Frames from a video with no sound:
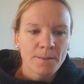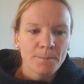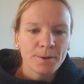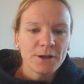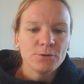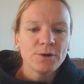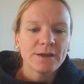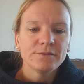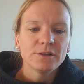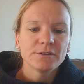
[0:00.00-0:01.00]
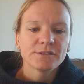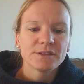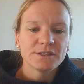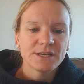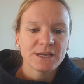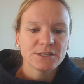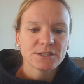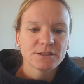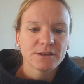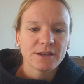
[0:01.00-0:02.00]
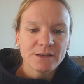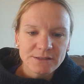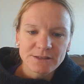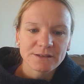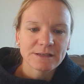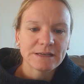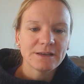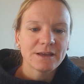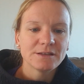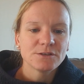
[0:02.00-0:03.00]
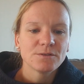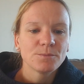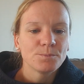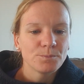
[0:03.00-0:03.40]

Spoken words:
But whoever looks intently into the